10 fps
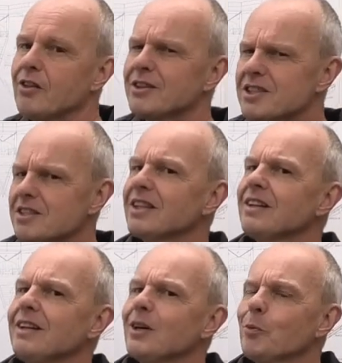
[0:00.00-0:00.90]
There's
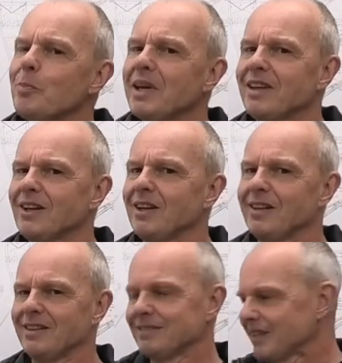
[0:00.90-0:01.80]
still a little bit that
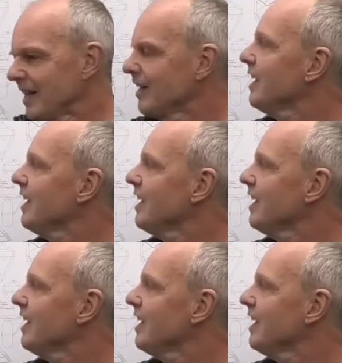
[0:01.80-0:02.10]
it